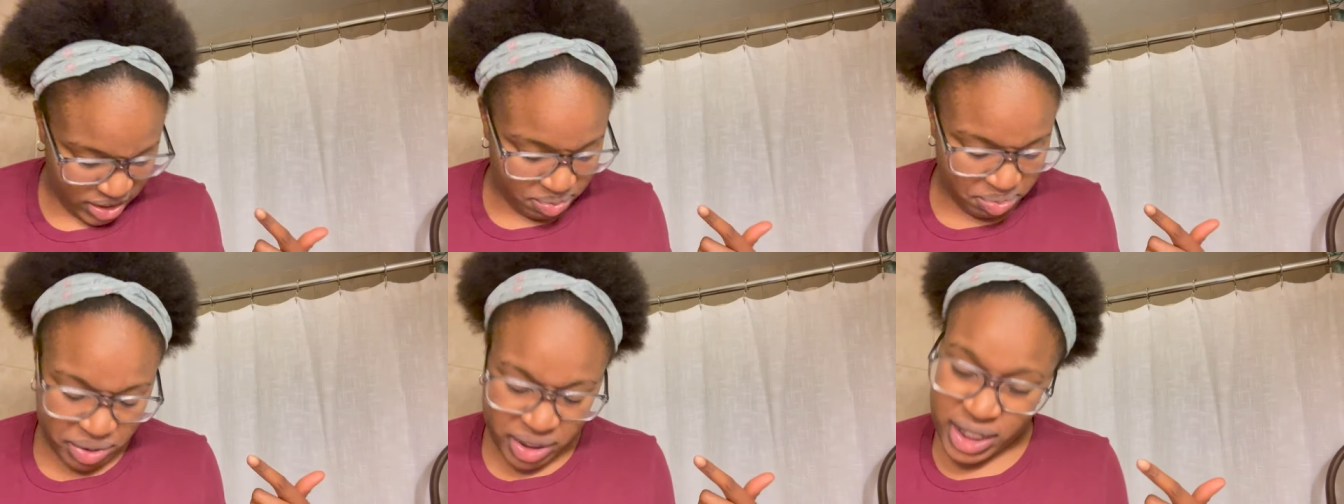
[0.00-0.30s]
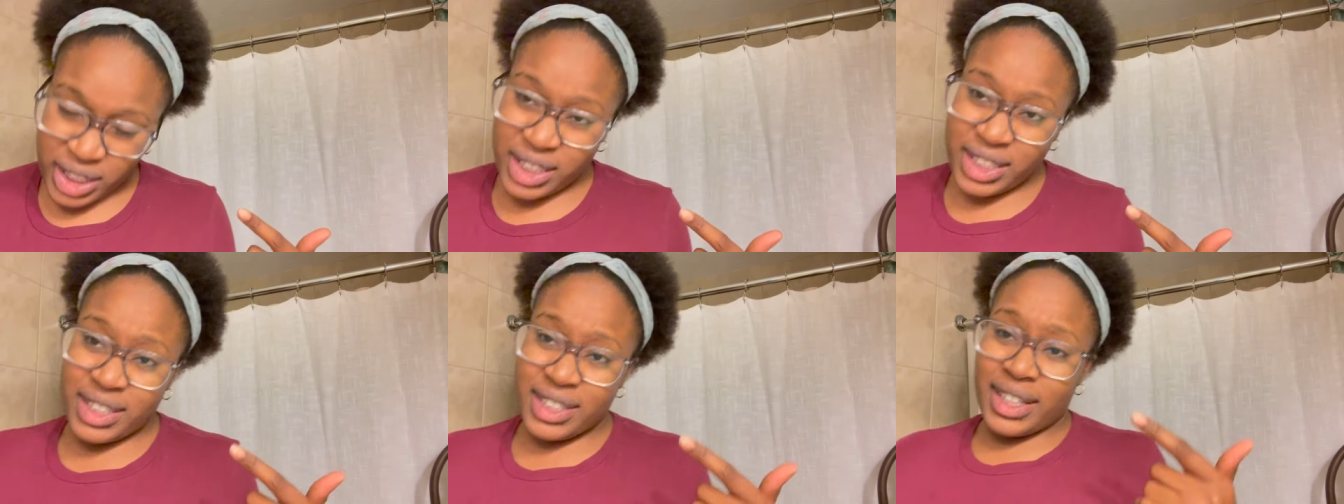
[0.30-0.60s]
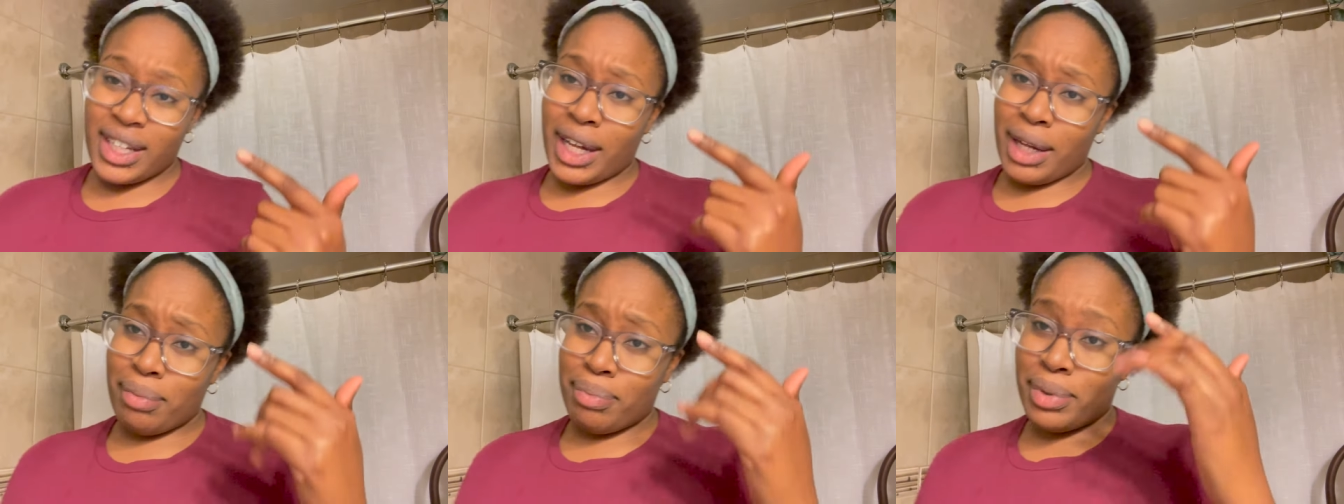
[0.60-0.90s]
because
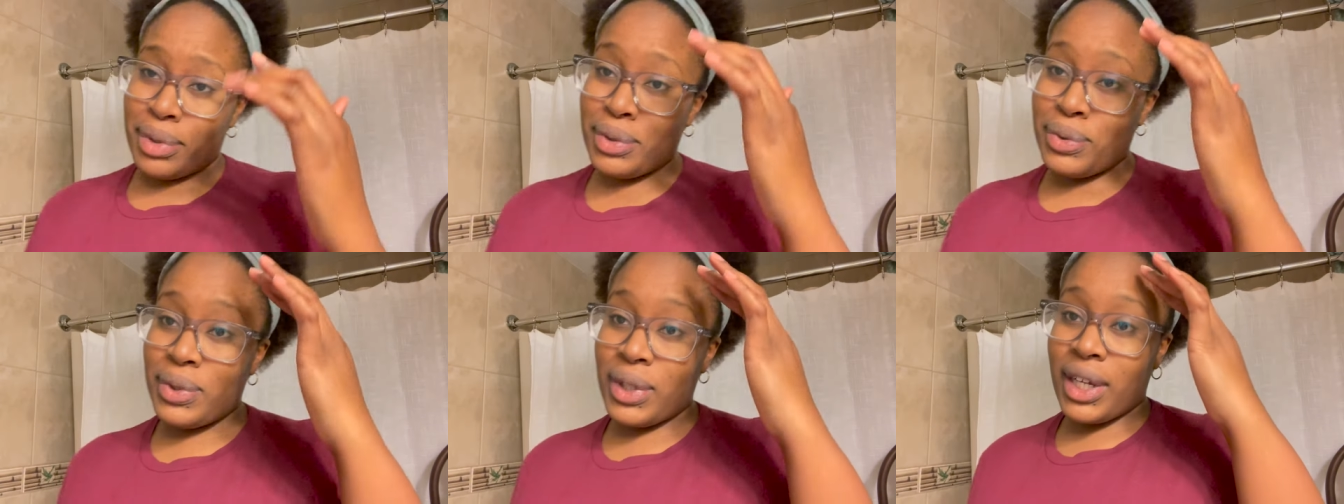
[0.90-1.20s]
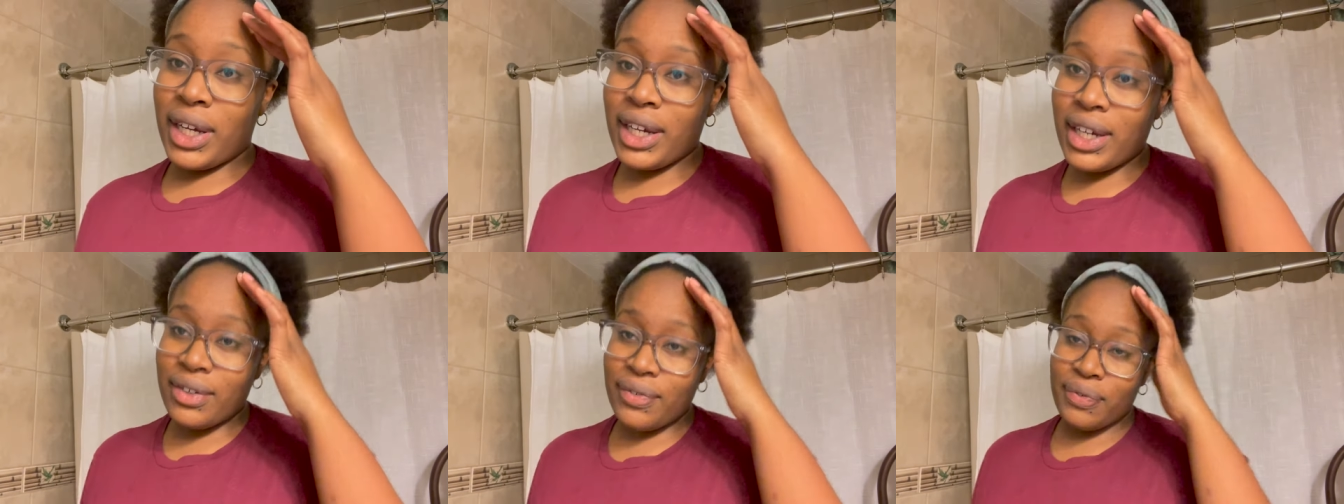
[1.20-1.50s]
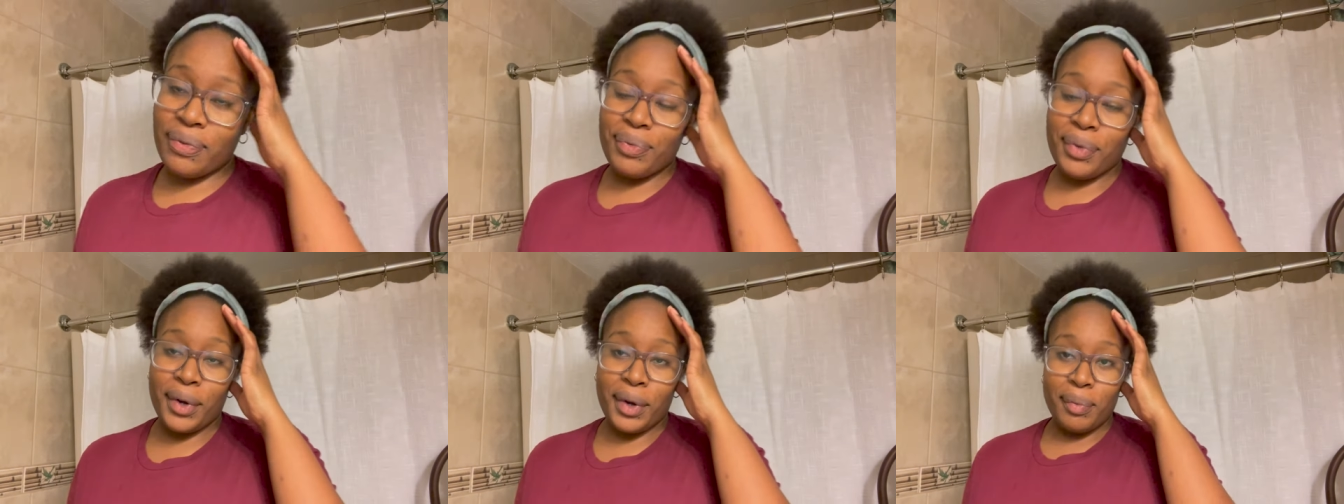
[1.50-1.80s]
that blue light
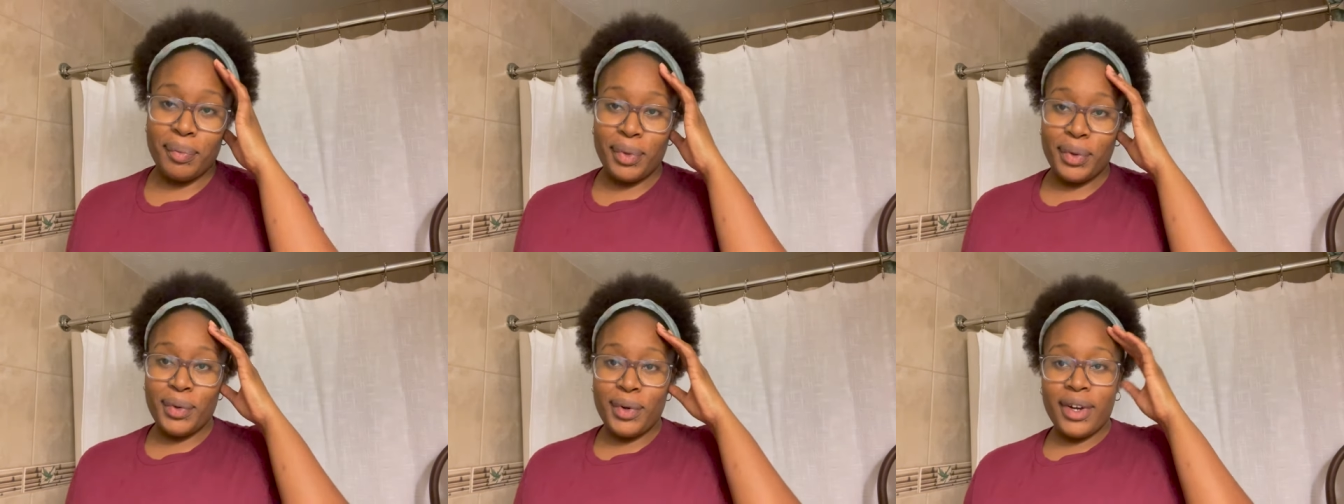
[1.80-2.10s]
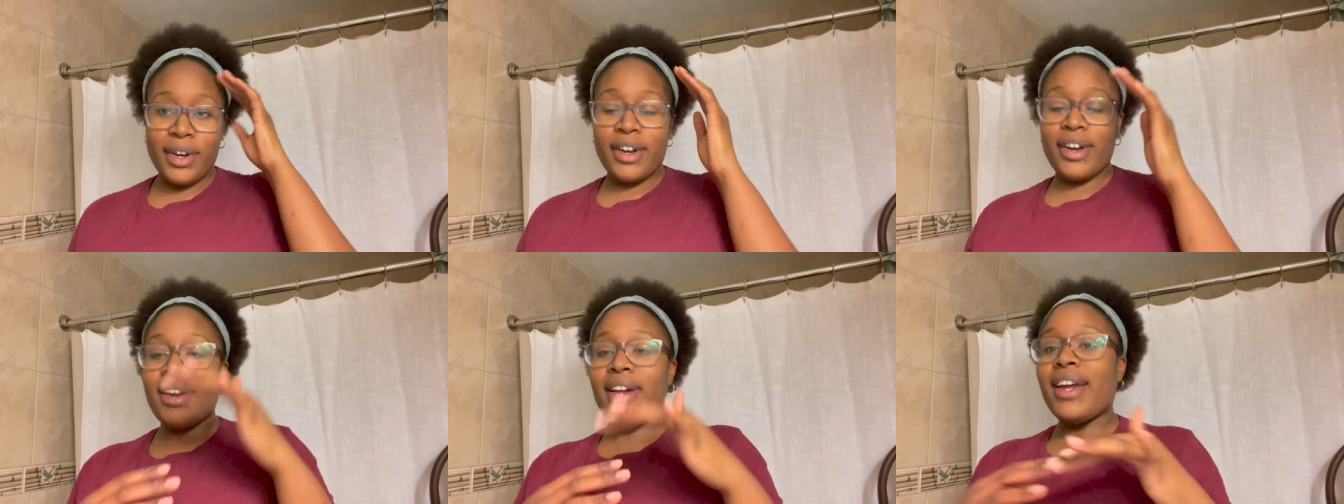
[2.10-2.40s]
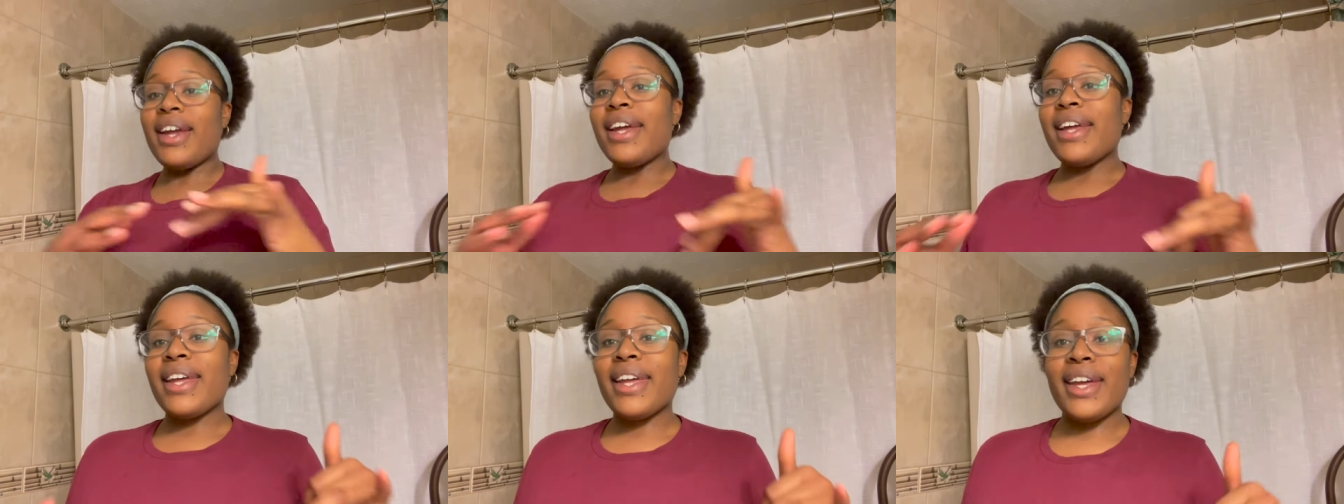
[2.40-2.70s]
from the computer,
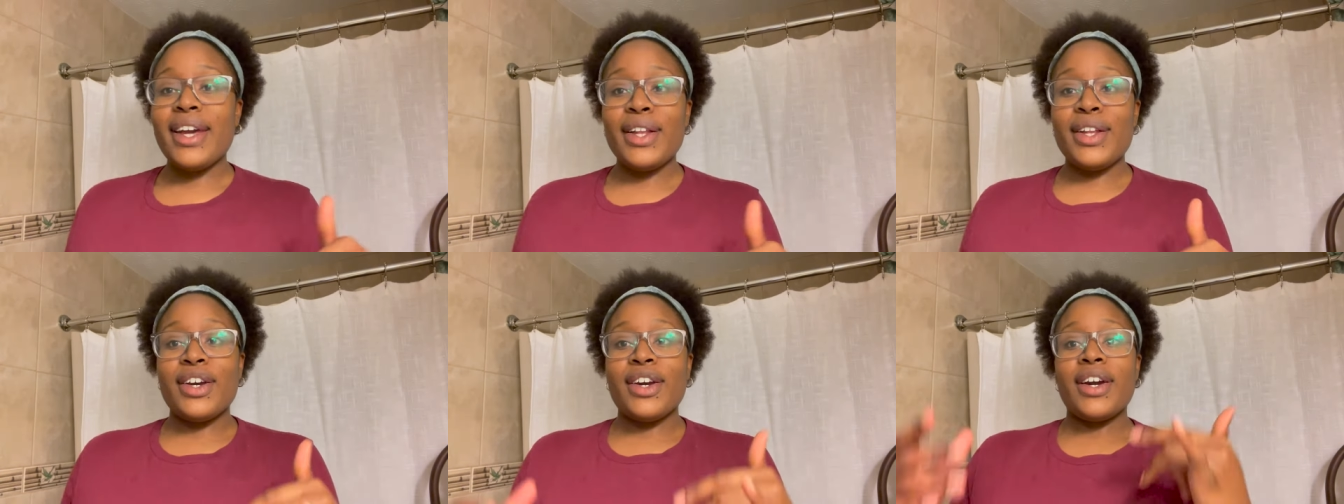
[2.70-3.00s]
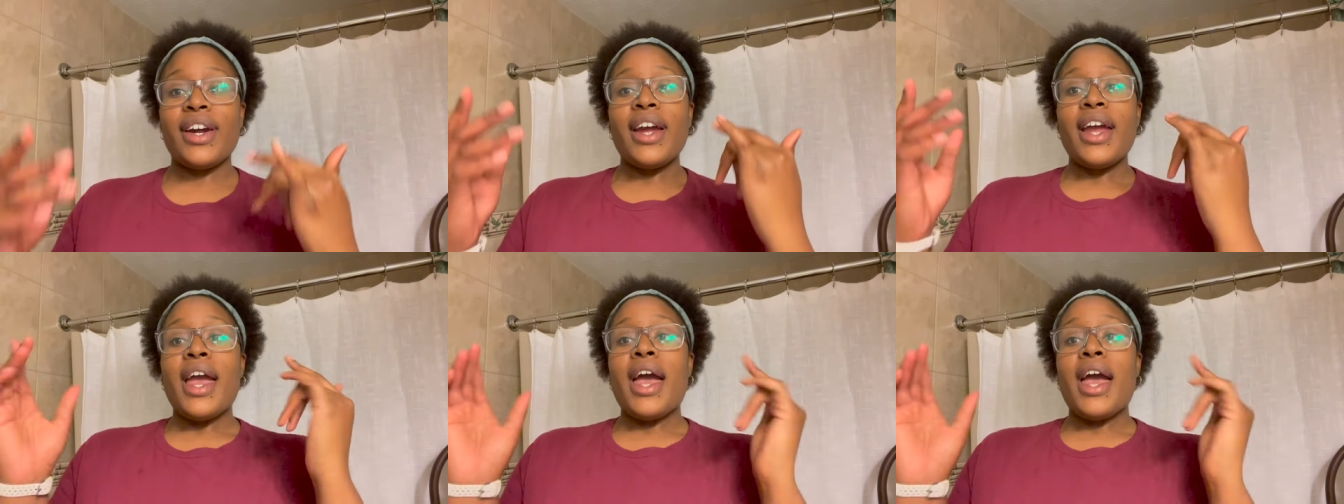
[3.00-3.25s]
killer.